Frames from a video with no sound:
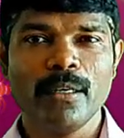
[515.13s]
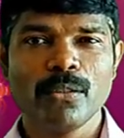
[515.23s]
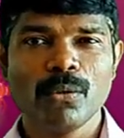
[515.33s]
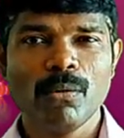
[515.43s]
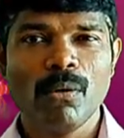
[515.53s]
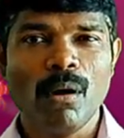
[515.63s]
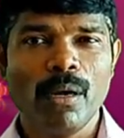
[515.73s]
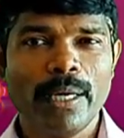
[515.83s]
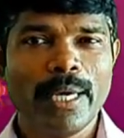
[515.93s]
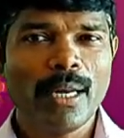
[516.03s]
So
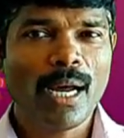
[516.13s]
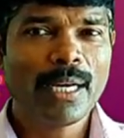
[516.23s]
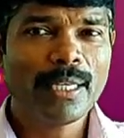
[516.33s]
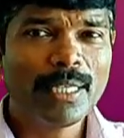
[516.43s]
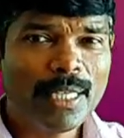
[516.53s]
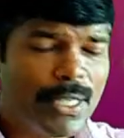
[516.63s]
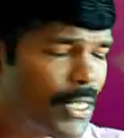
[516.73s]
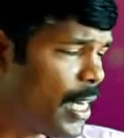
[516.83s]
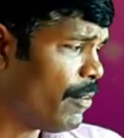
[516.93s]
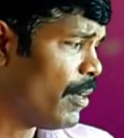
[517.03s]
here at
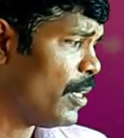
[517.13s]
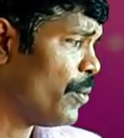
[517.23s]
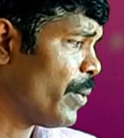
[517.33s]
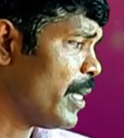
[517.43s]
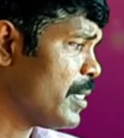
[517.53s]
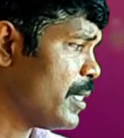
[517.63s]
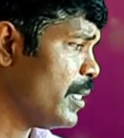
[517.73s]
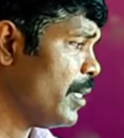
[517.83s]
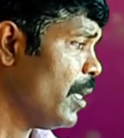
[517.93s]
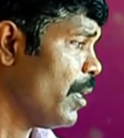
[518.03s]
each level you can
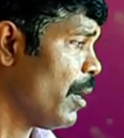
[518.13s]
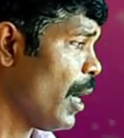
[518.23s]
see